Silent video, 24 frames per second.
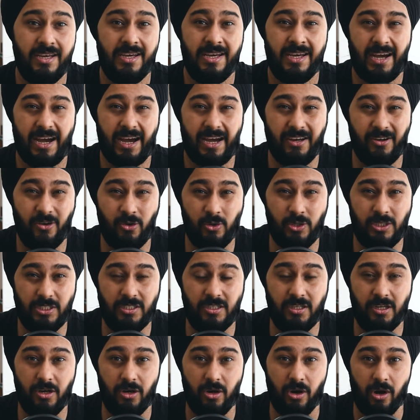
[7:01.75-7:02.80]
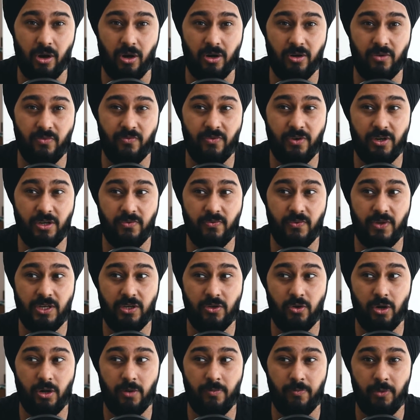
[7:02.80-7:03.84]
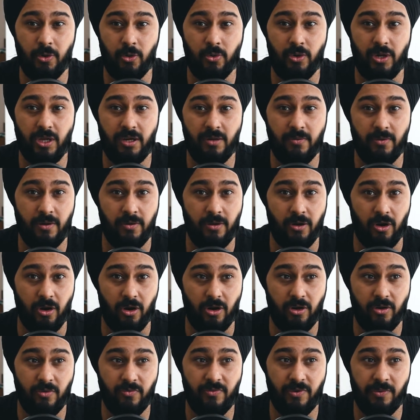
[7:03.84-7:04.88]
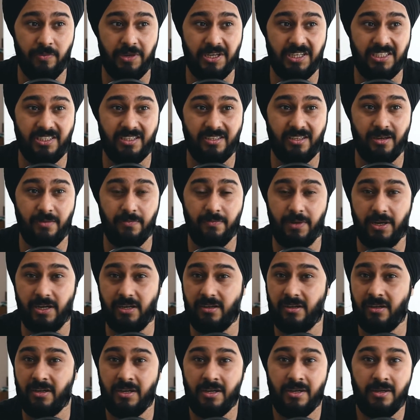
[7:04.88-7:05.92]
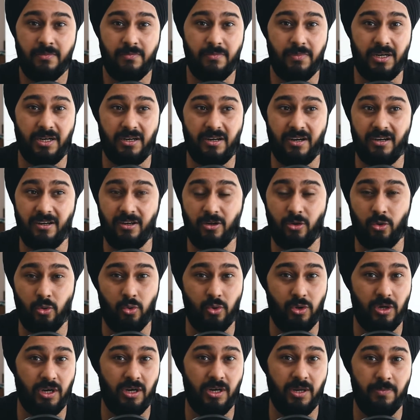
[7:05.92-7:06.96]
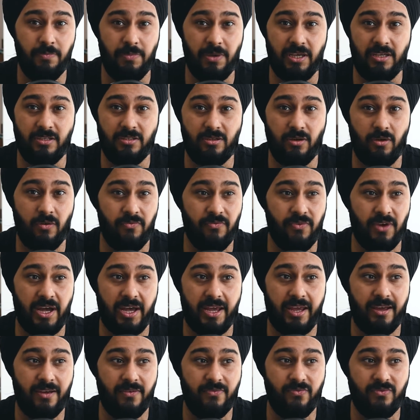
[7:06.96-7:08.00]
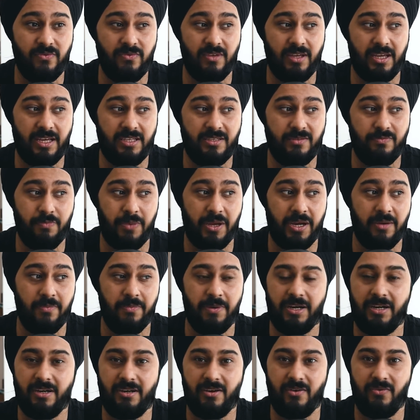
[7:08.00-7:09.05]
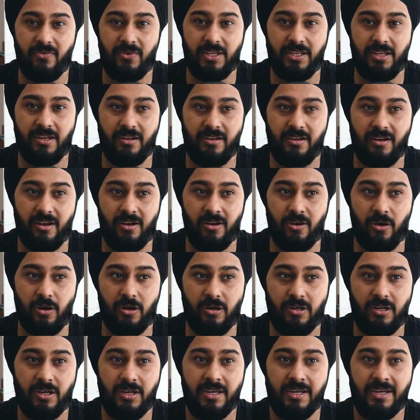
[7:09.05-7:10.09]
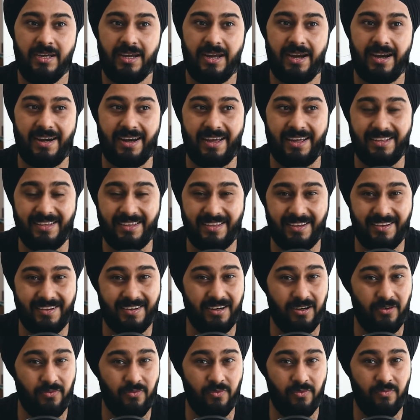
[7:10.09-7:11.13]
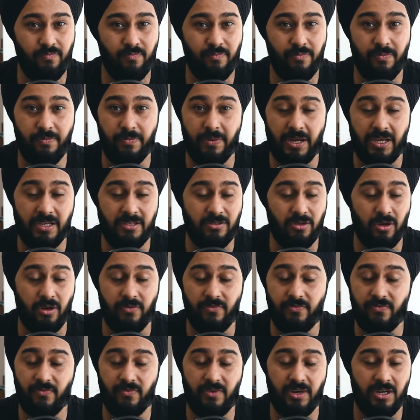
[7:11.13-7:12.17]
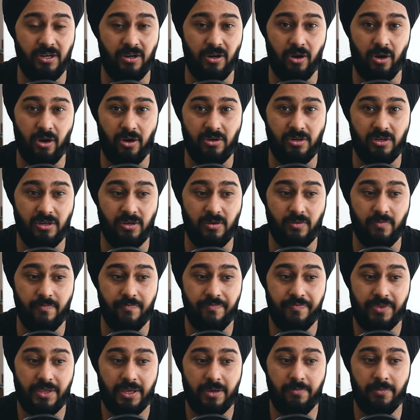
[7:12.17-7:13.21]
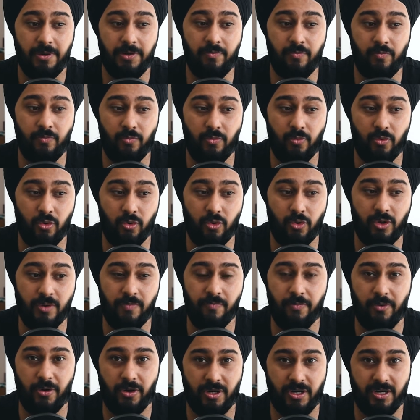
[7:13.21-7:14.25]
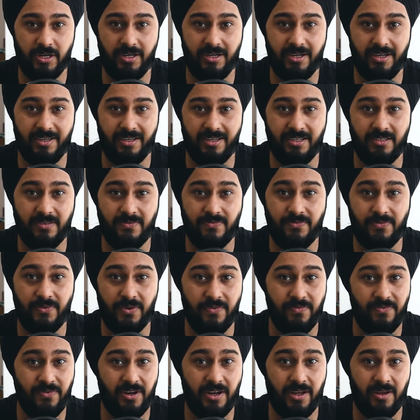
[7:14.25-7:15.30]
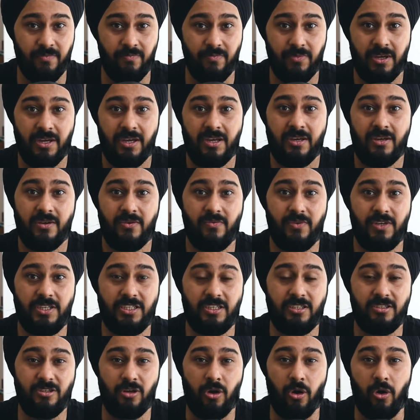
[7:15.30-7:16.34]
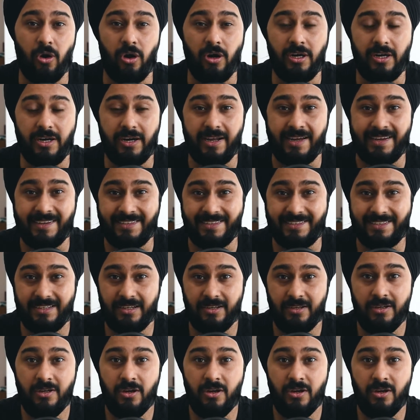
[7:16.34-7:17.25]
I know it's a lot of work when you're uploading a lot of images in bulk, but it totally pays off. I have experimented with it a lot, and I think it pays off in long term. But more important is fifth tip, which is alt text.